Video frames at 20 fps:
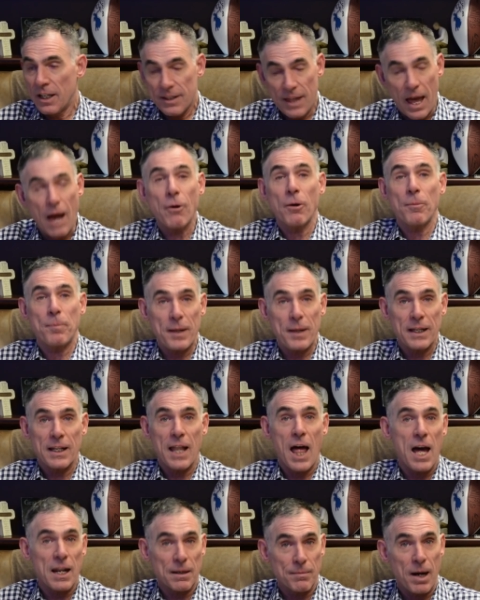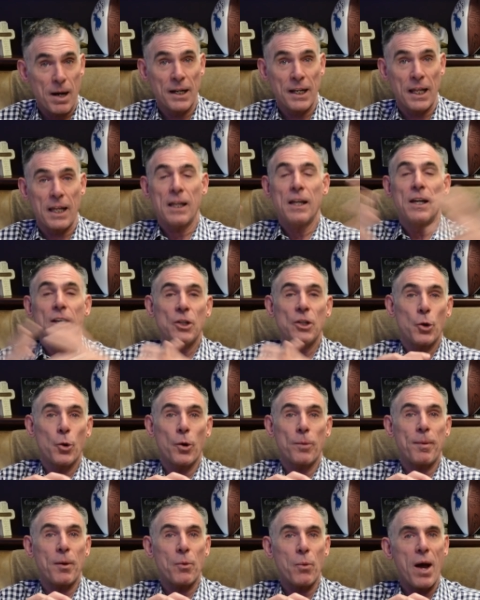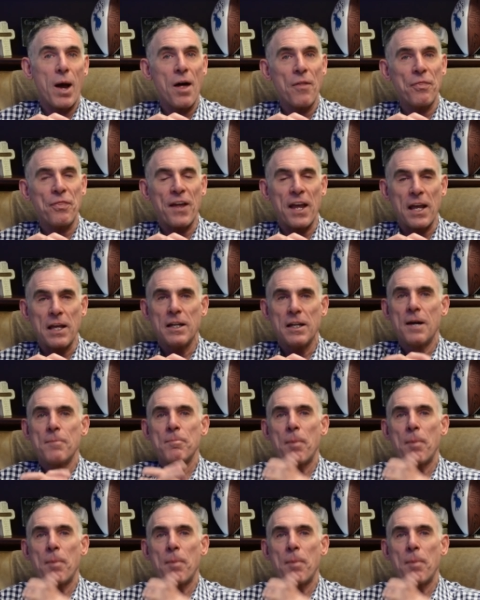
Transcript: That would be a lot of money. You would be wealthy,